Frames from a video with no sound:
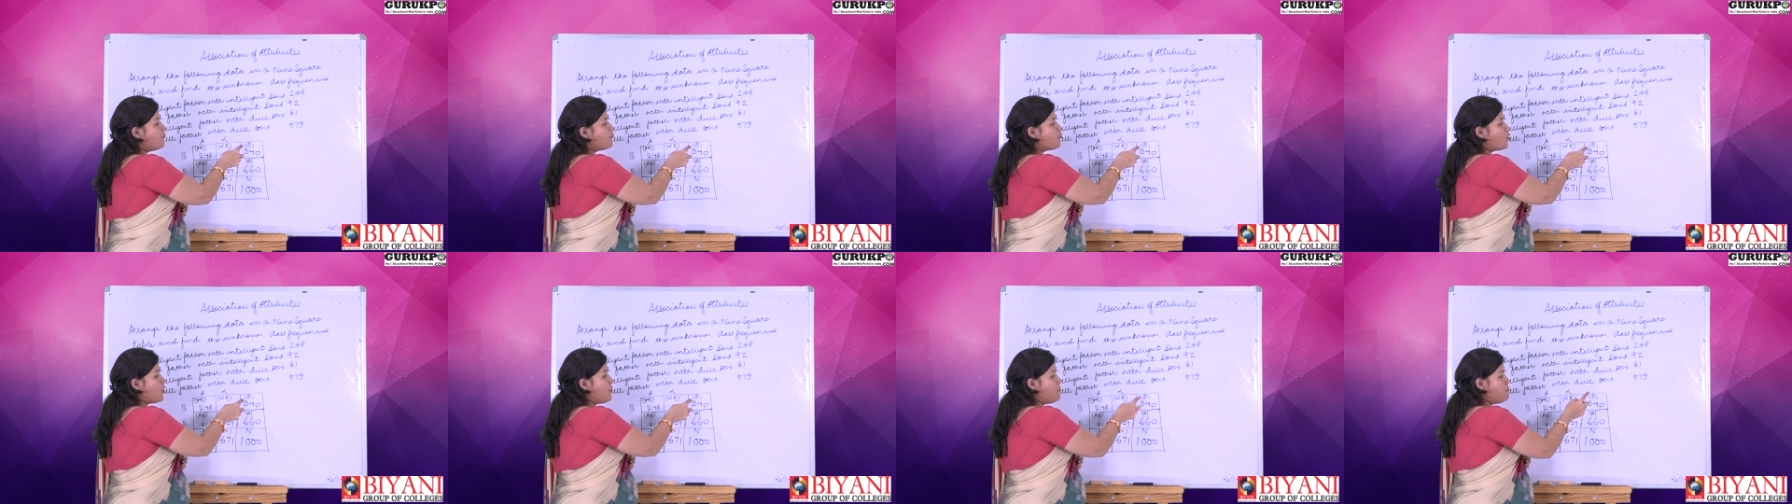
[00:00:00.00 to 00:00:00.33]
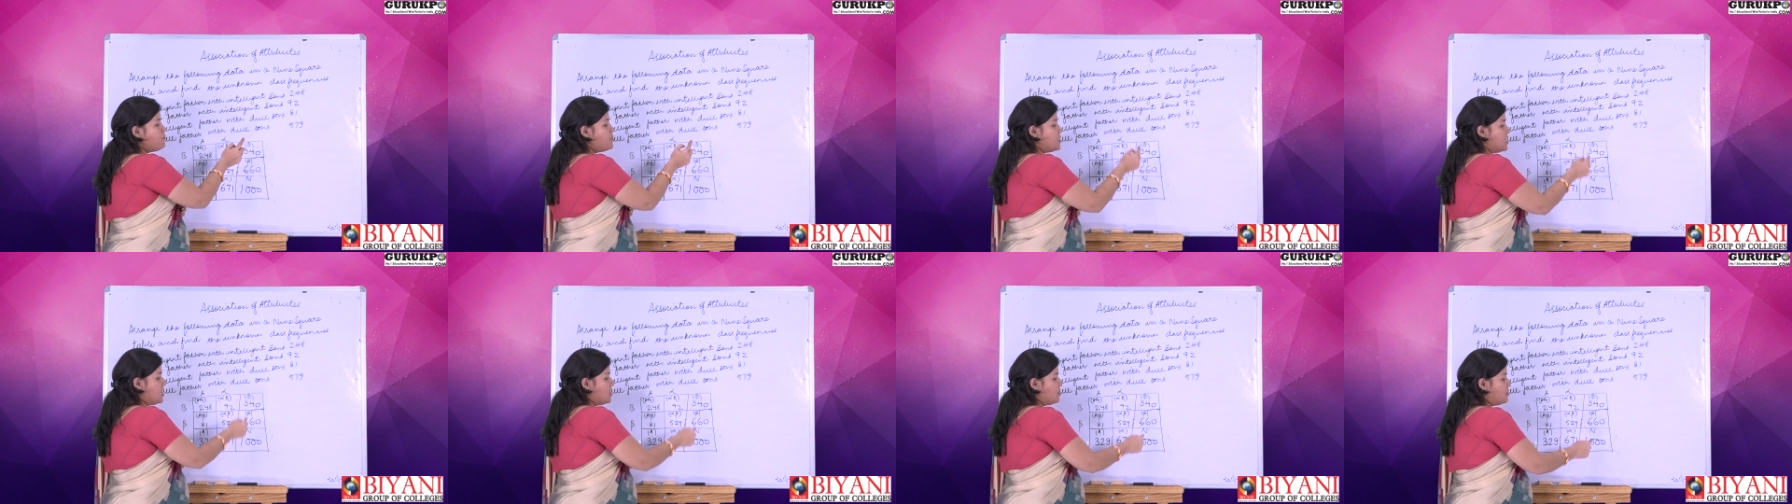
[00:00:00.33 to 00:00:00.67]
from
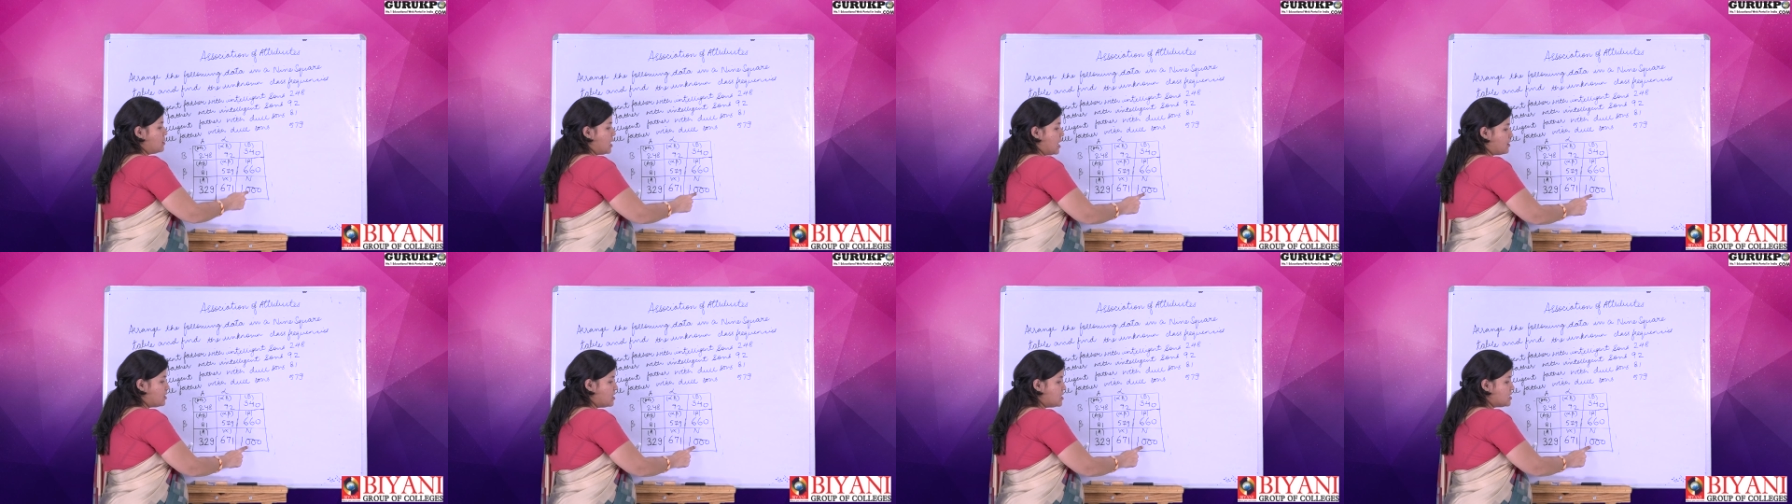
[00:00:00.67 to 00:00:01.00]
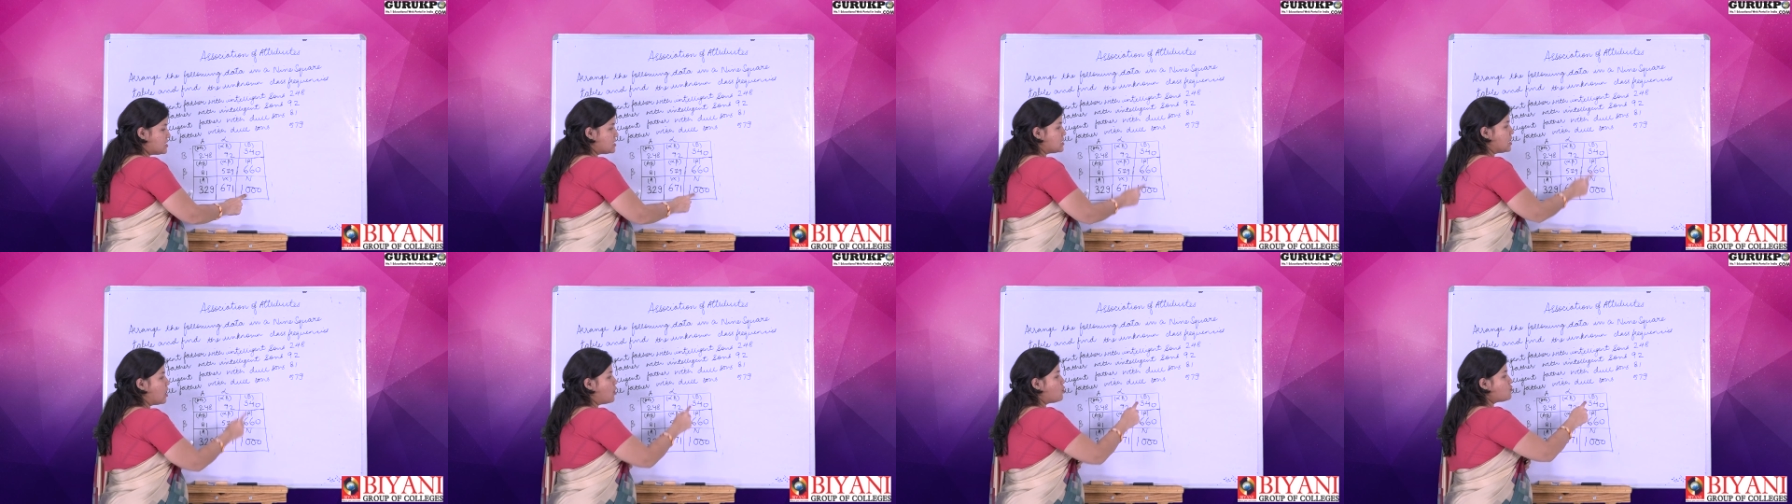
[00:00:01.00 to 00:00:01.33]
B, that is
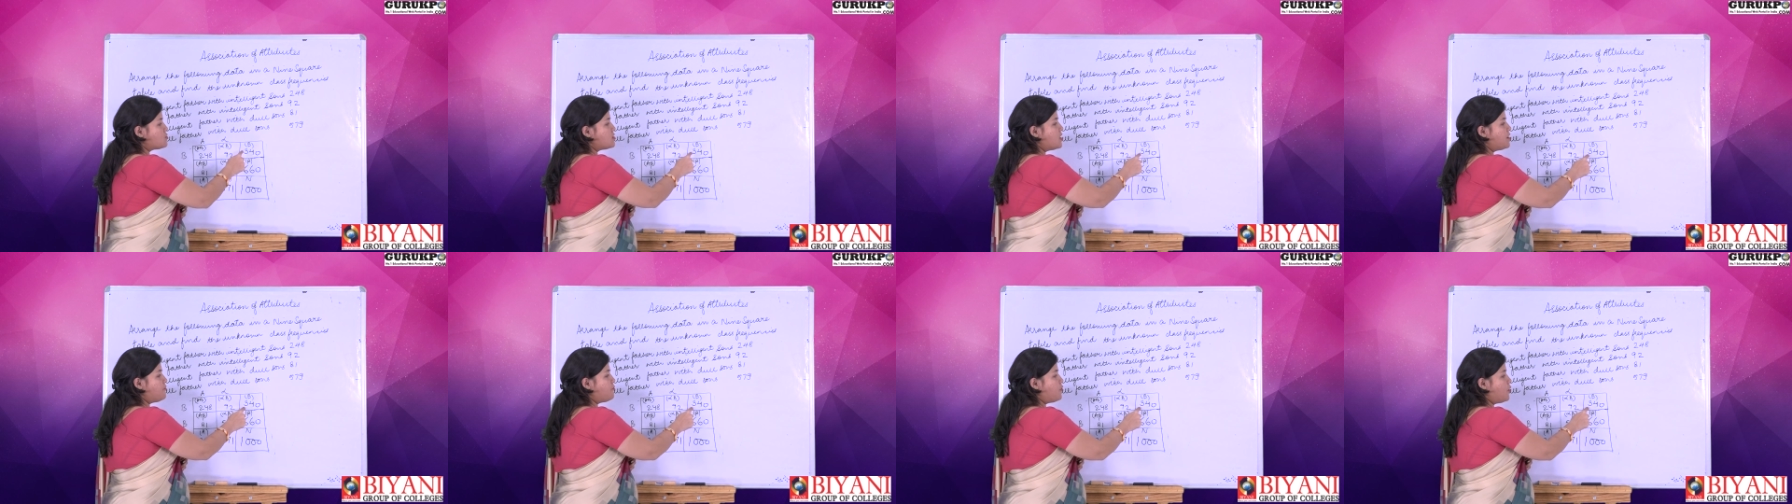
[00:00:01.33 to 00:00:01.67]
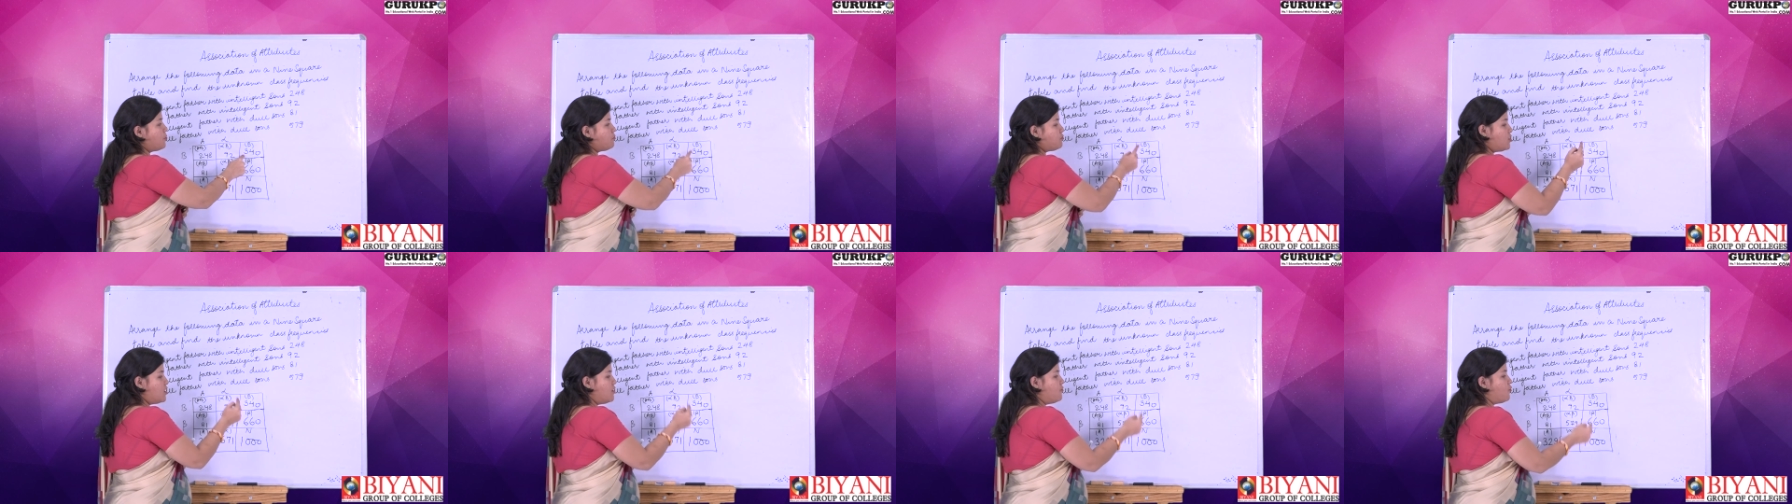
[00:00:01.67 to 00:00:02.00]
1000
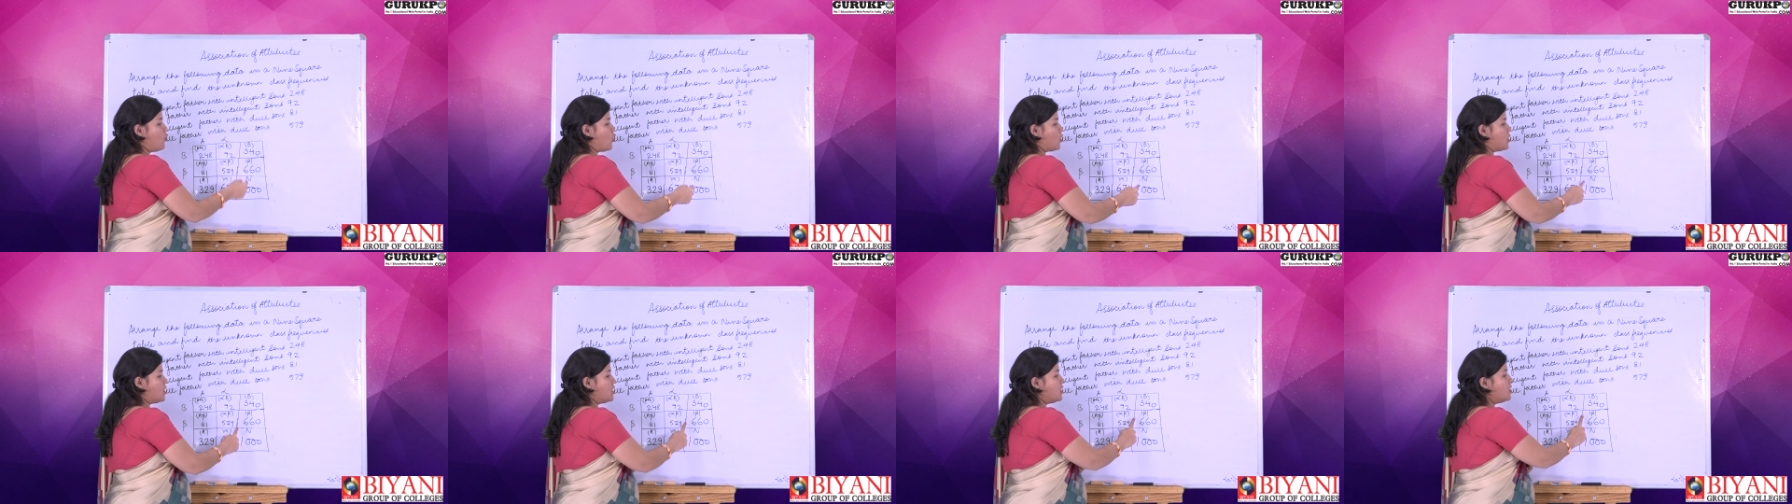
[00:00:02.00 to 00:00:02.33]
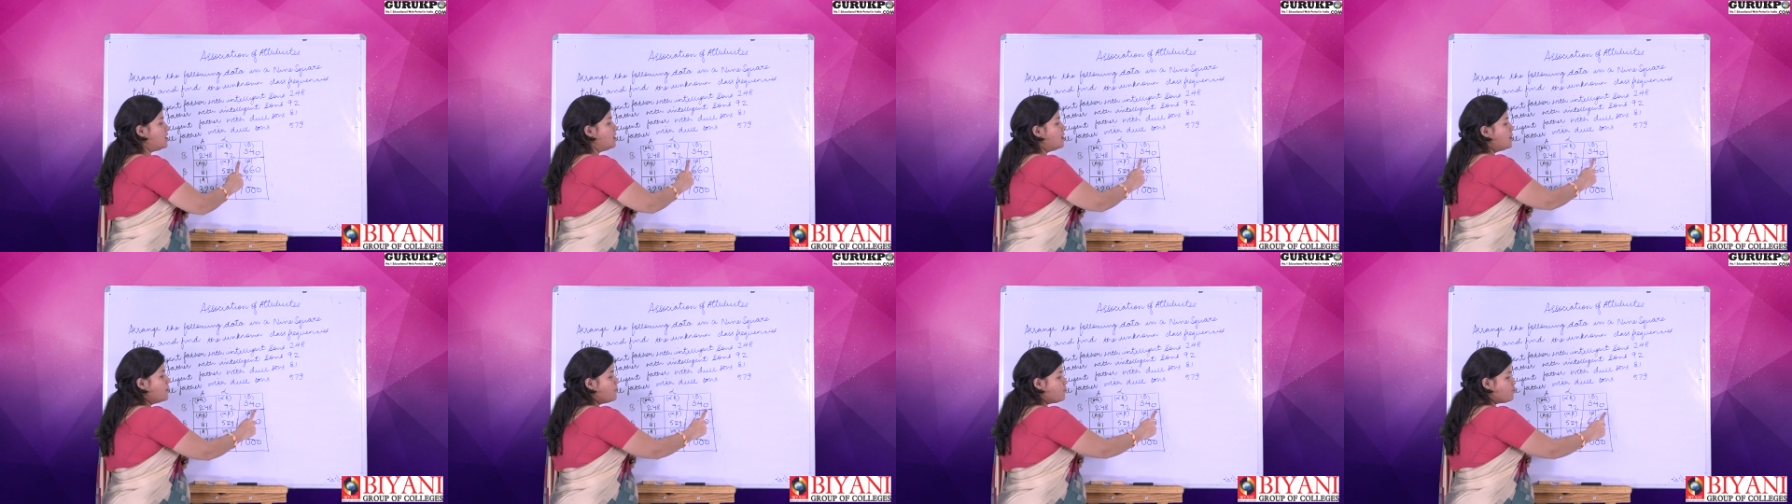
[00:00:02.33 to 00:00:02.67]
from 340,